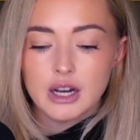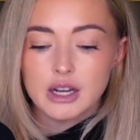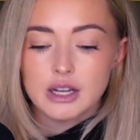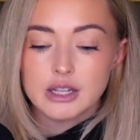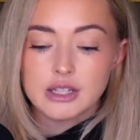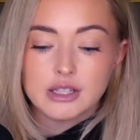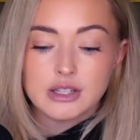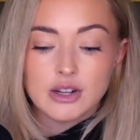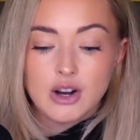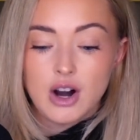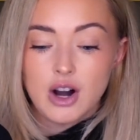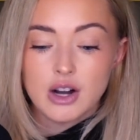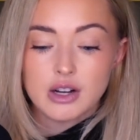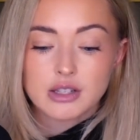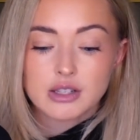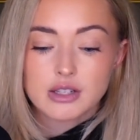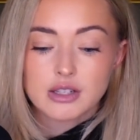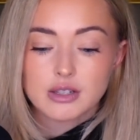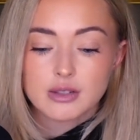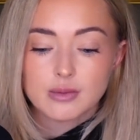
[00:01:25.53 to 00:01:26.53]
is
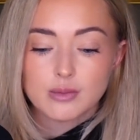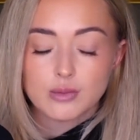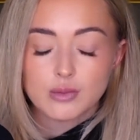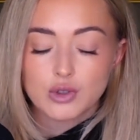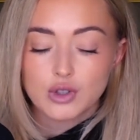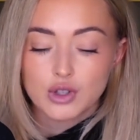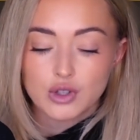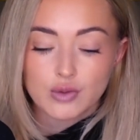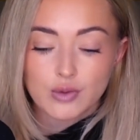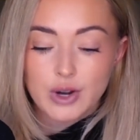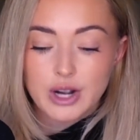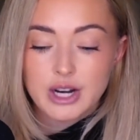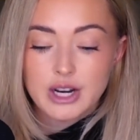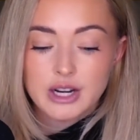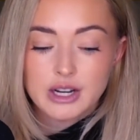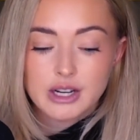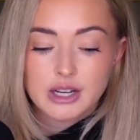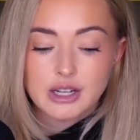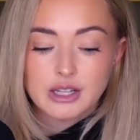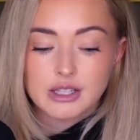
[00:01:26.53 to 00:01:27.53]
not
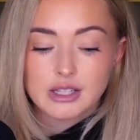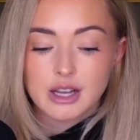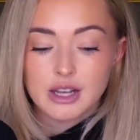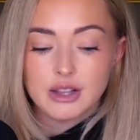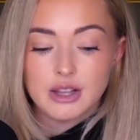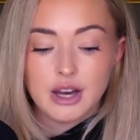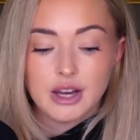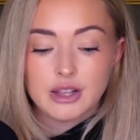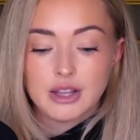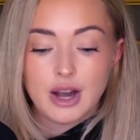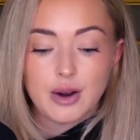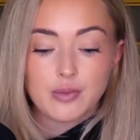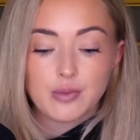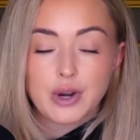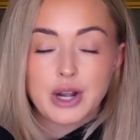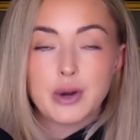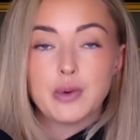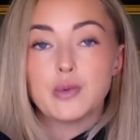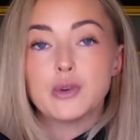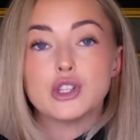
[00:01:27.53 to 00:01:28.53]
great. He said that that
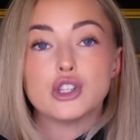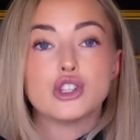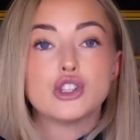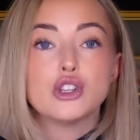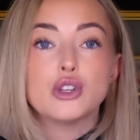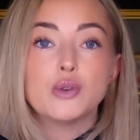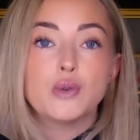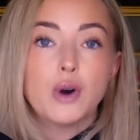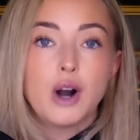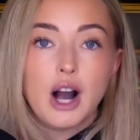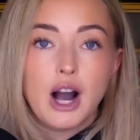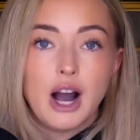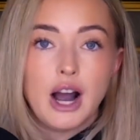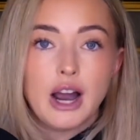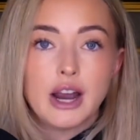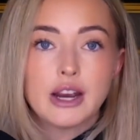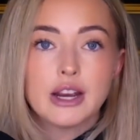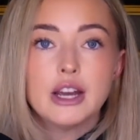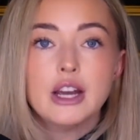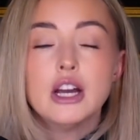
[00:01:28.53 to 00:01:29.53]
rate was too
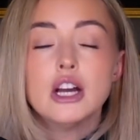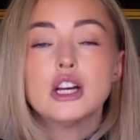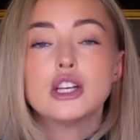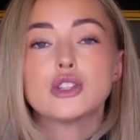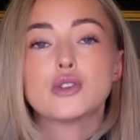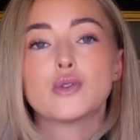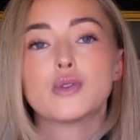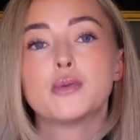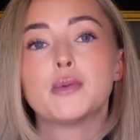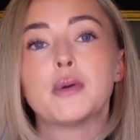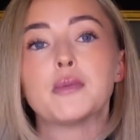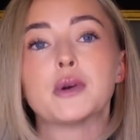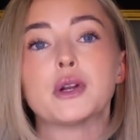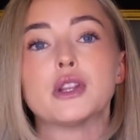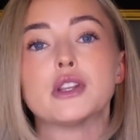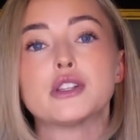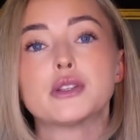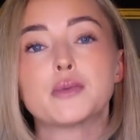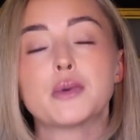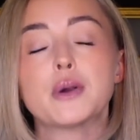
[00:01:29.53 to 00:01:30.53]
high. So remember,
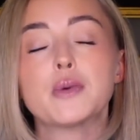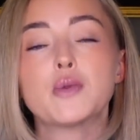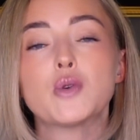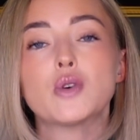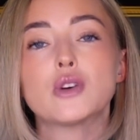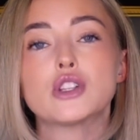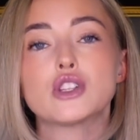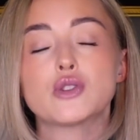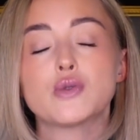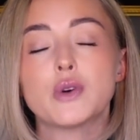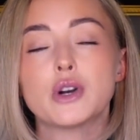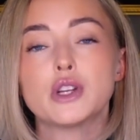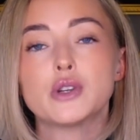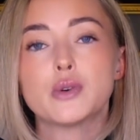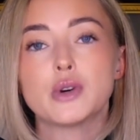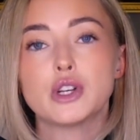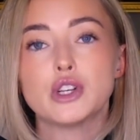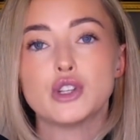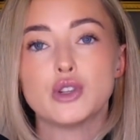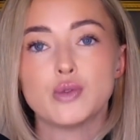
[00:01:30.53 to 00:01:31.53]
the Supreme Court's
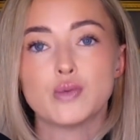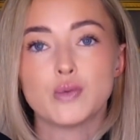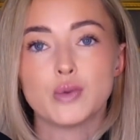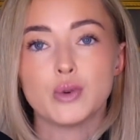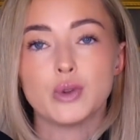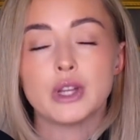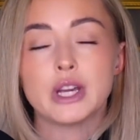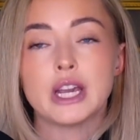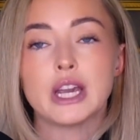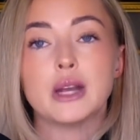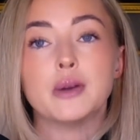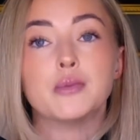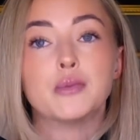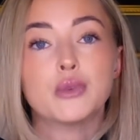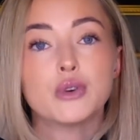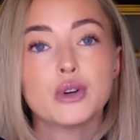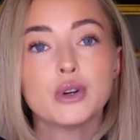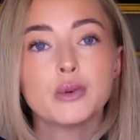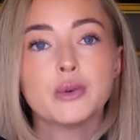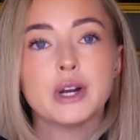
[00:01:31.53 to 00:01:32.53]
2022 ruling in
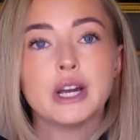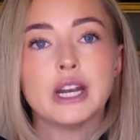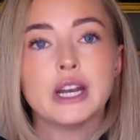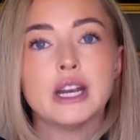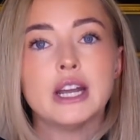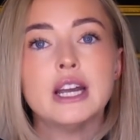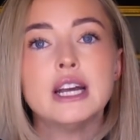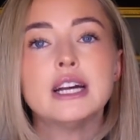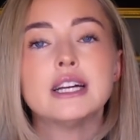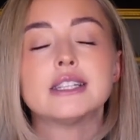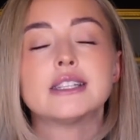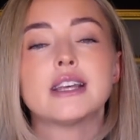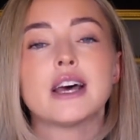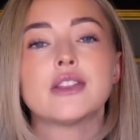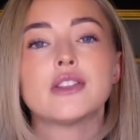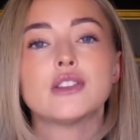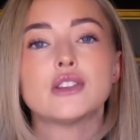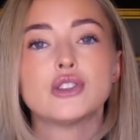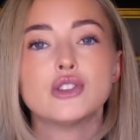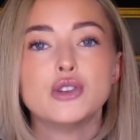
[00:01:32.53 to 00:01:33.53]
Bruen
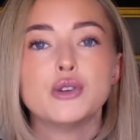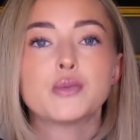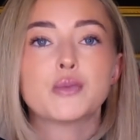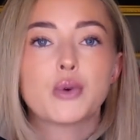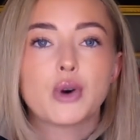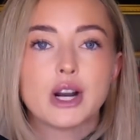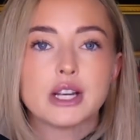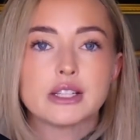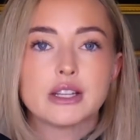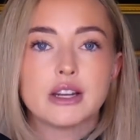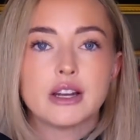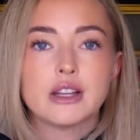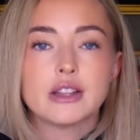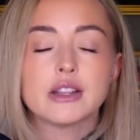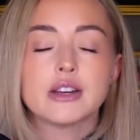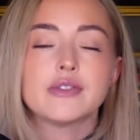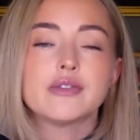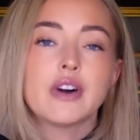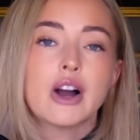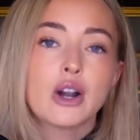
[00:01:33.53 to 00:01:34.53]
set this new precedent
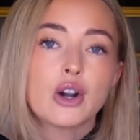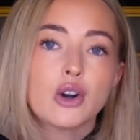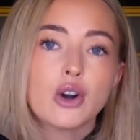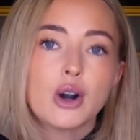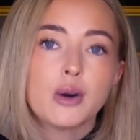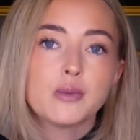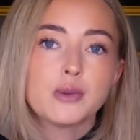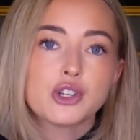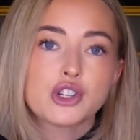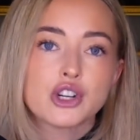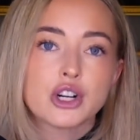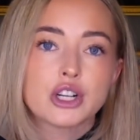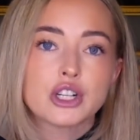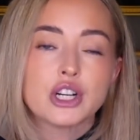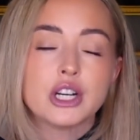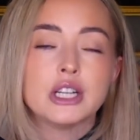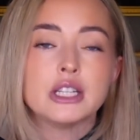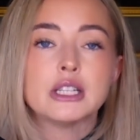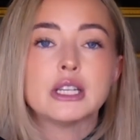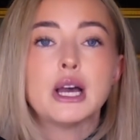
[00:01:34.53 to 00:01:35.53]
that firearm
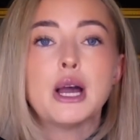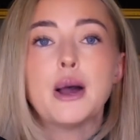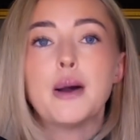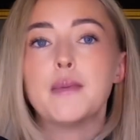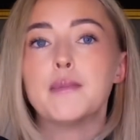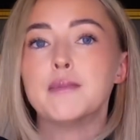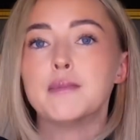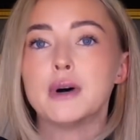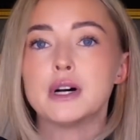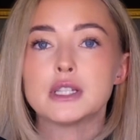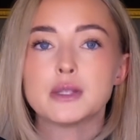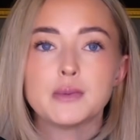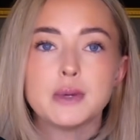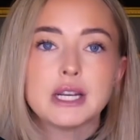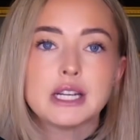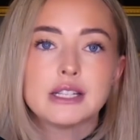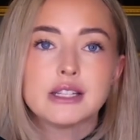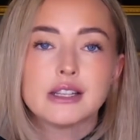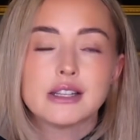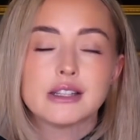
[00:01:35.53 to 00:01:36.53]
restrictions must be
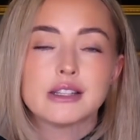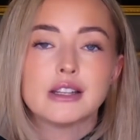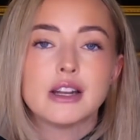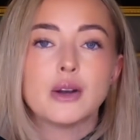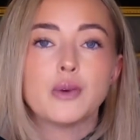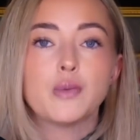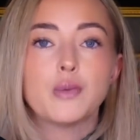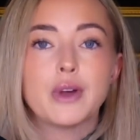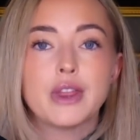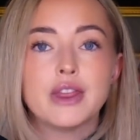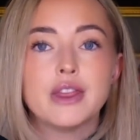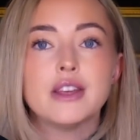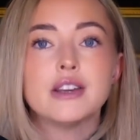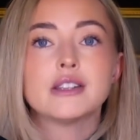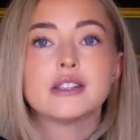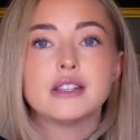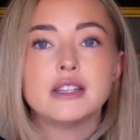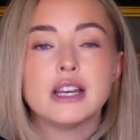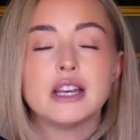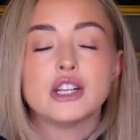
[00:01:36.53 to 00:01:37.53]
consistent with
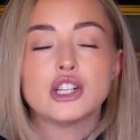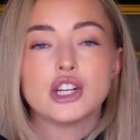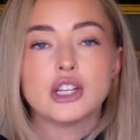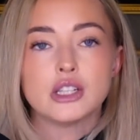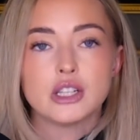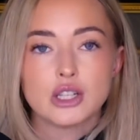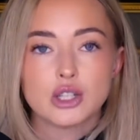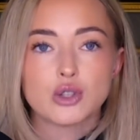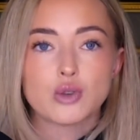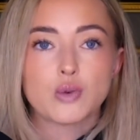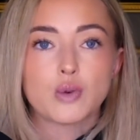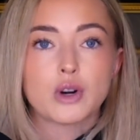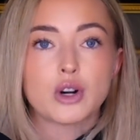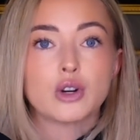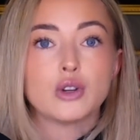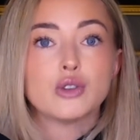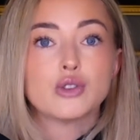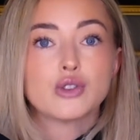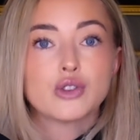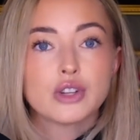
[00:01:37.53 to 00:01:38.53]
this nation's
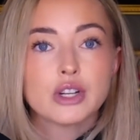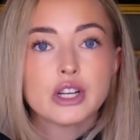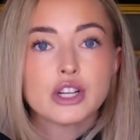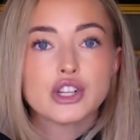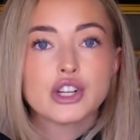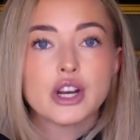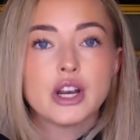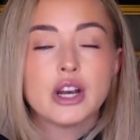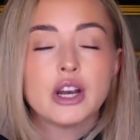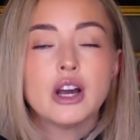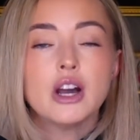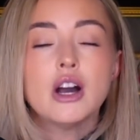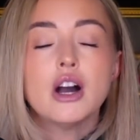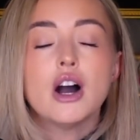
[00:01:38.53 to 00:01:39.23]
historical tradition